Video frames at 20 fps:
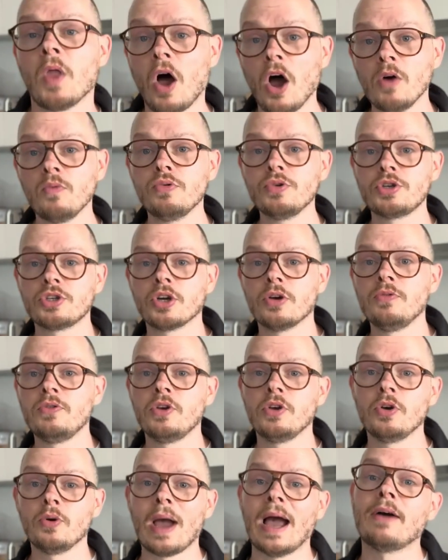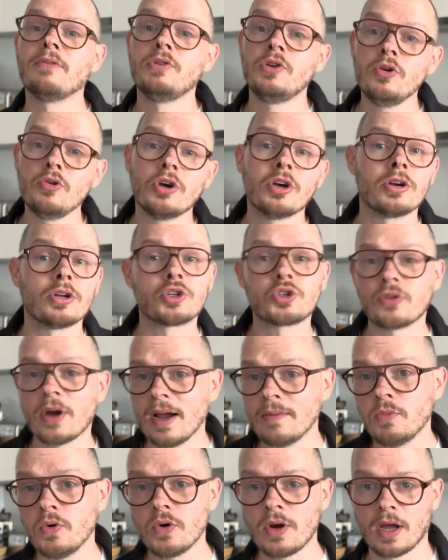I will show you how you can
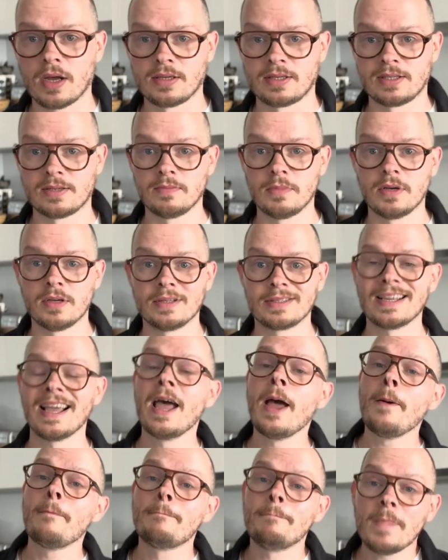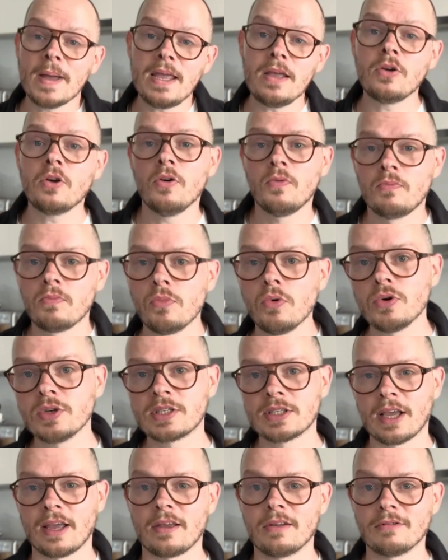attract more customers, make more
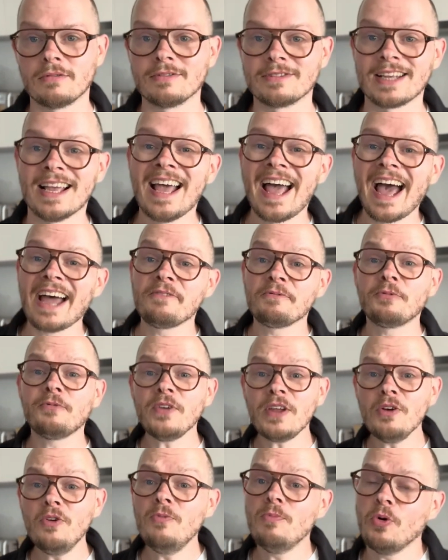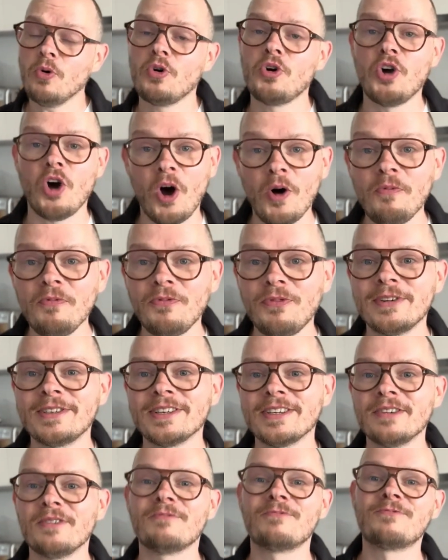sales, and feel more
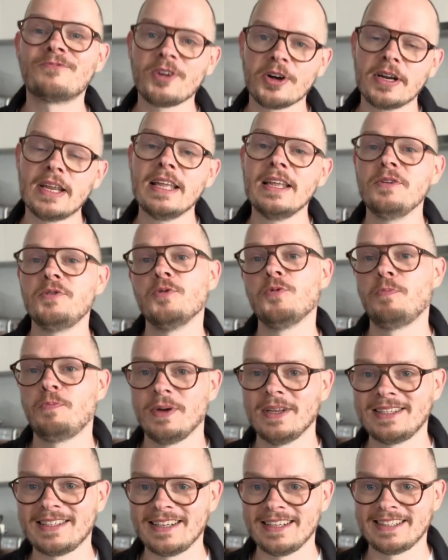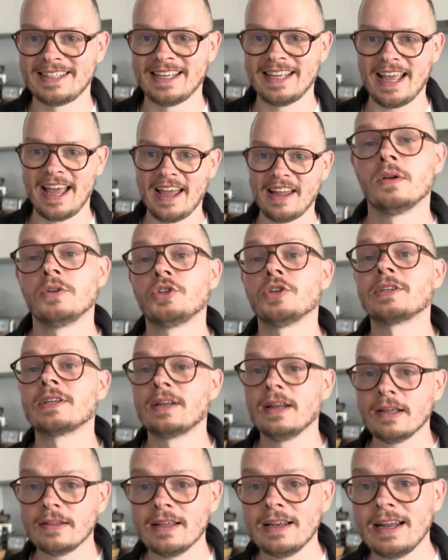confident running your business again. Just
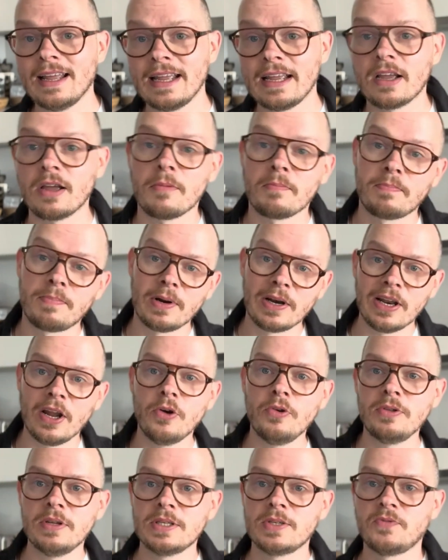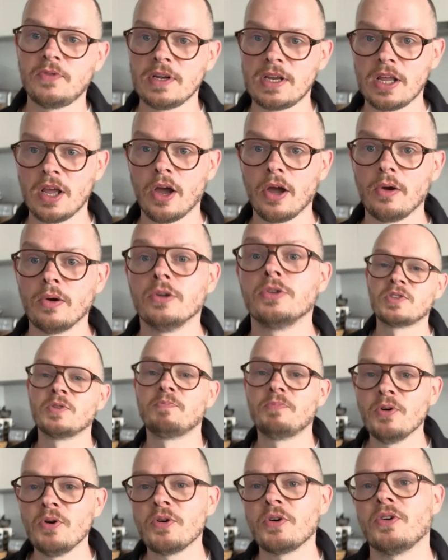click the link below this video to
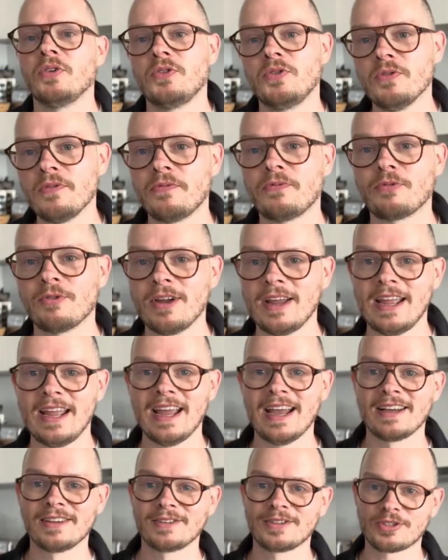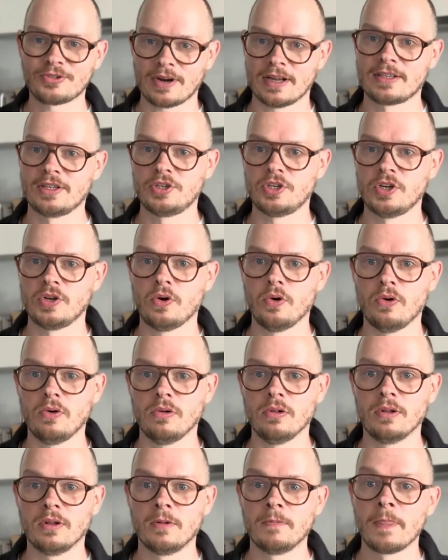book your free strategy
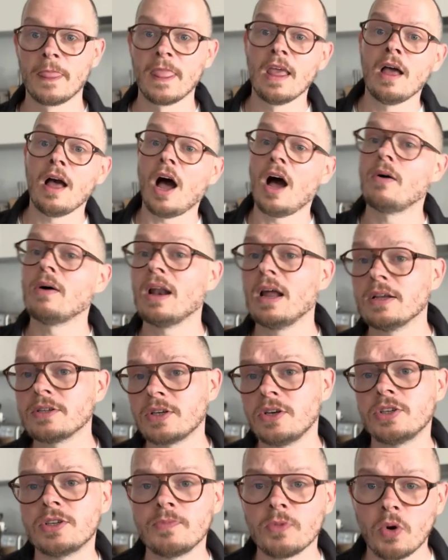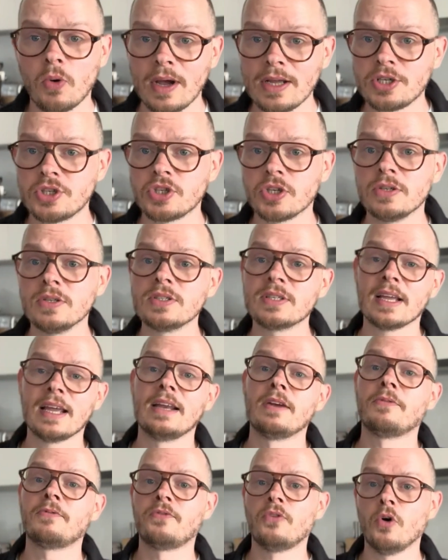call. I will ask you some questions in
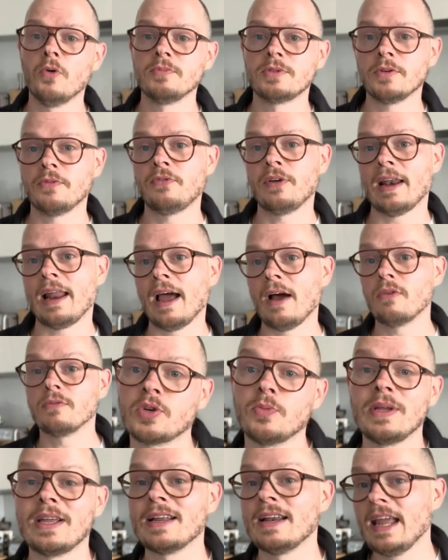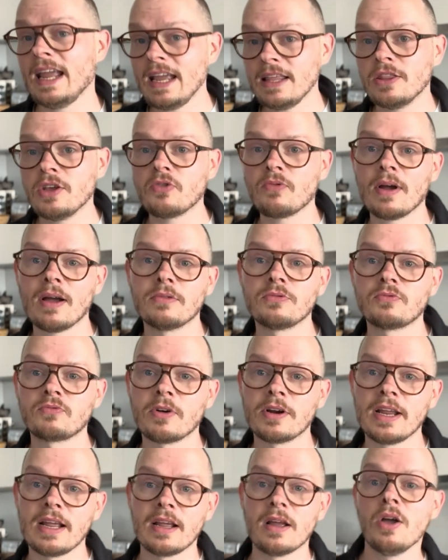a form to fill out so we can hit the ground
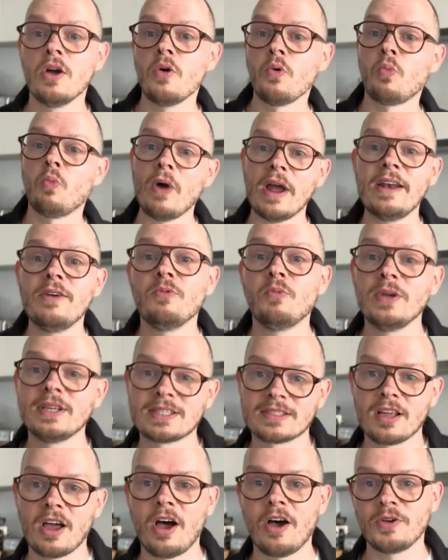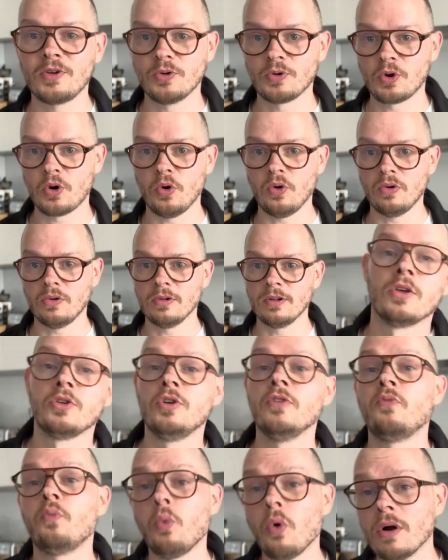running when we start your call.
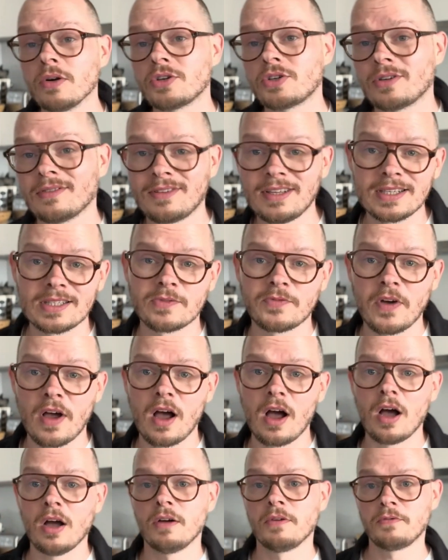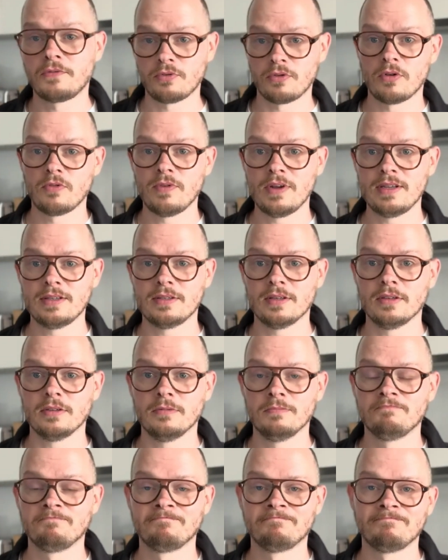You've watched this far for a reason.
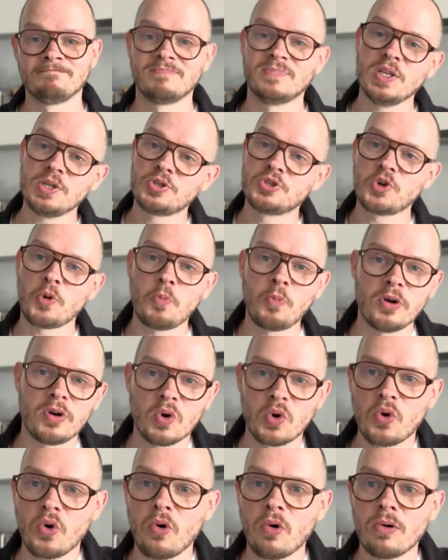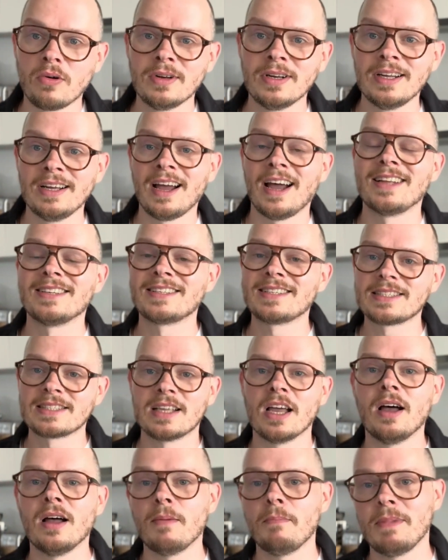Let's jump on a call and
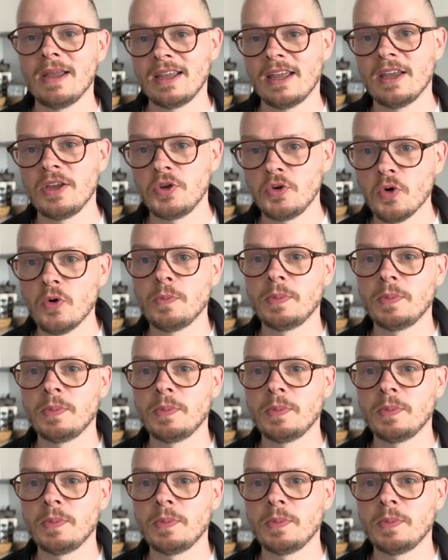start making your